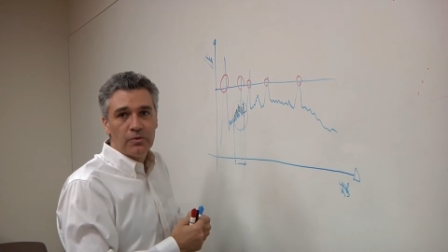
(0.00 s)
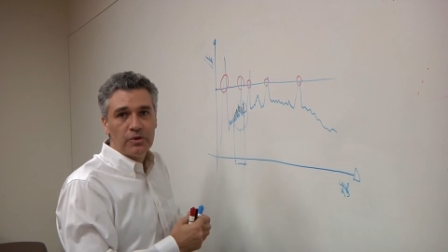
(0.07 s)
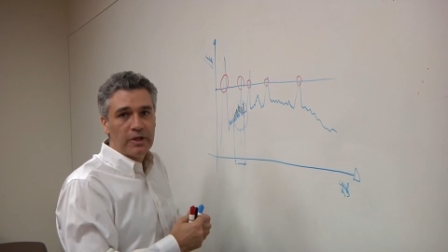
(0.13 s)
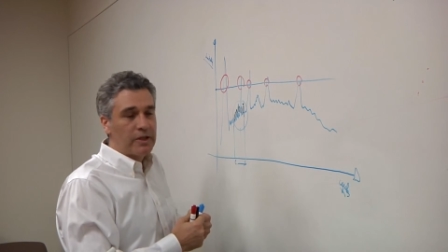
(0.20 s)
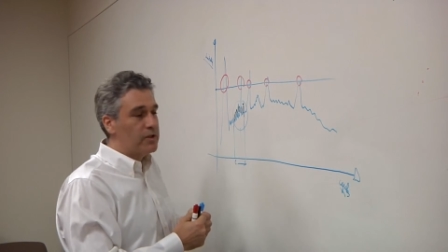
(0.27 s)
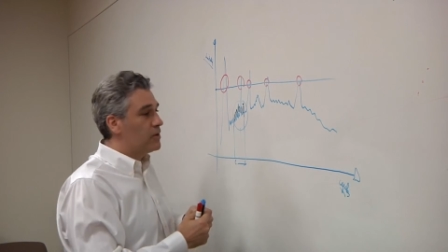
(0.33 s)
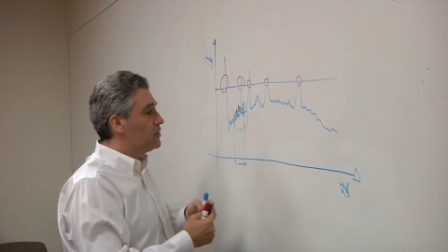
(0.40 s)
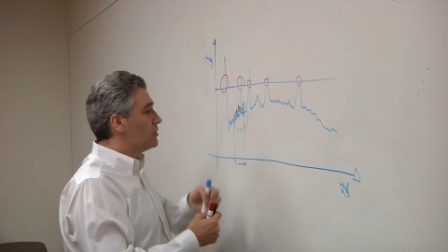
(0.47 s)
you
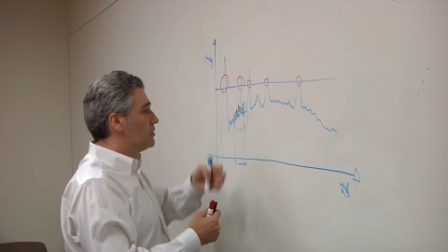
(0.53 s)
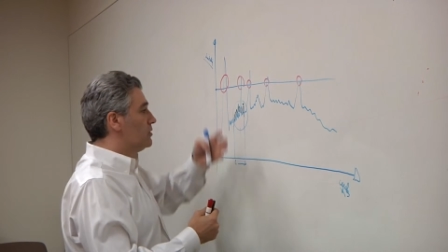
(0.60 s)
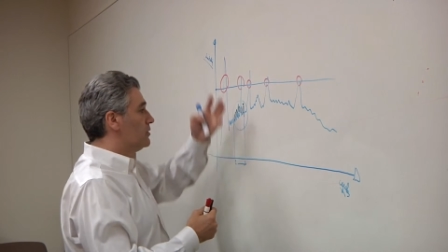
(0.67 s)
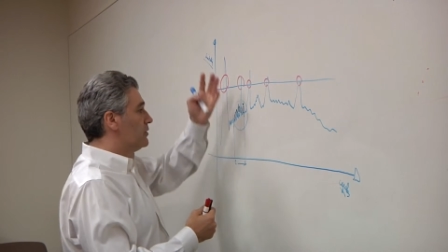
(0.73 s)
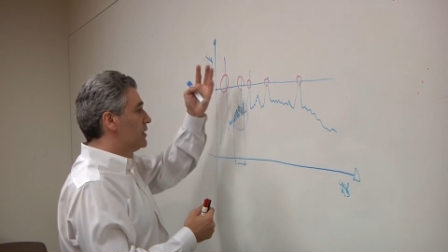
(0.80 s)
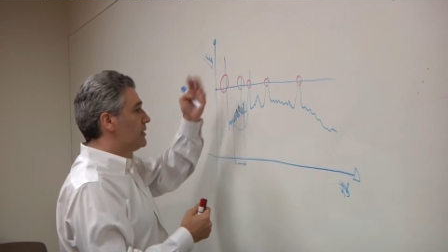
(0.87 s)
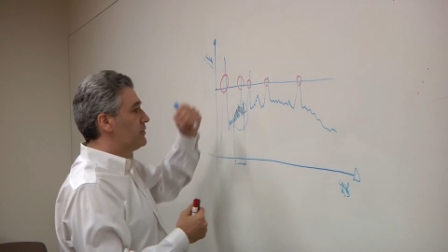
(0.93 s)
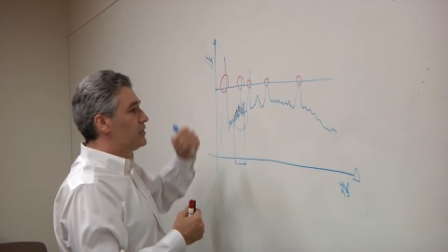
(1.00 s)
can call
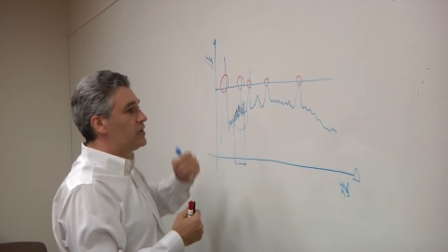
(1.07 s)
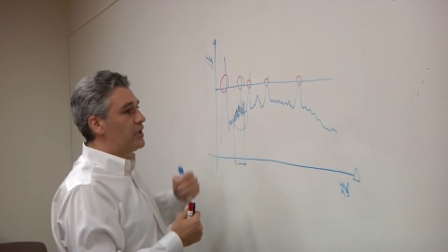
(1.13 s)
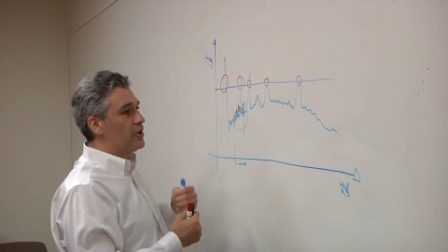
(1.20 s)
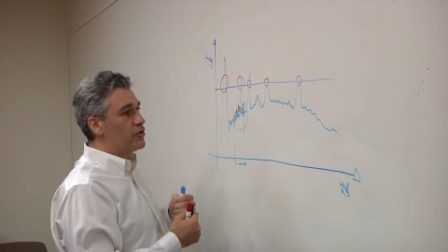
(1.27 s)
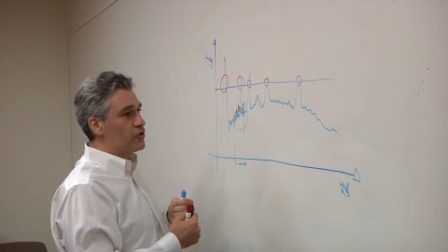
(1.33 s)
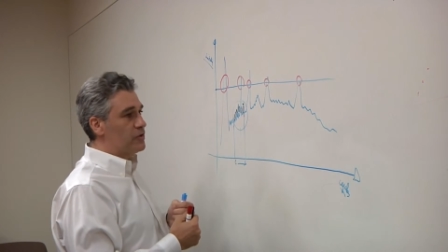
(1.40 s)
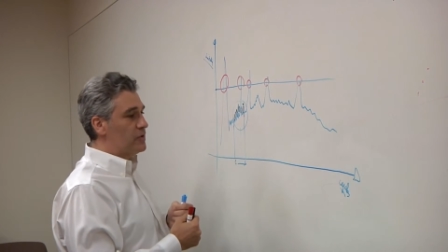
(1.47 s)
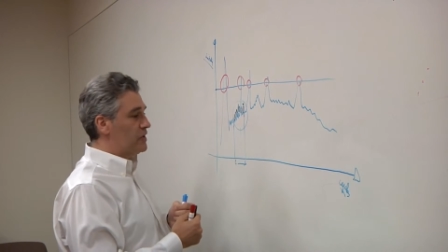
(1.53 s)
the
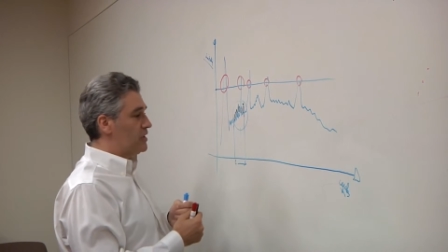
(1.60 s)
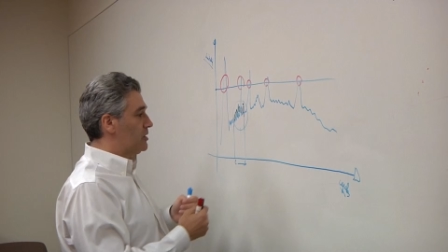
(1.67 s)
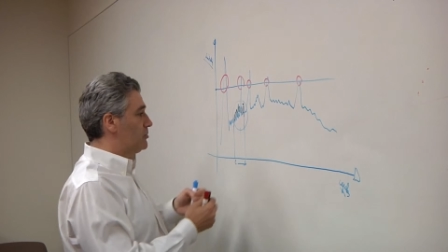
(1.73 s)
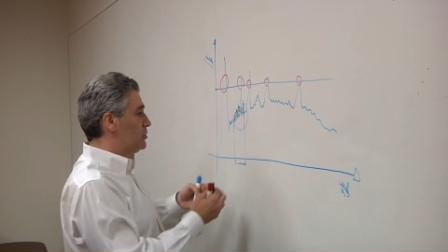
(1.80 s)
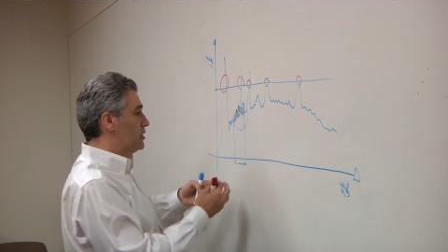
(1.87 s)
verification team,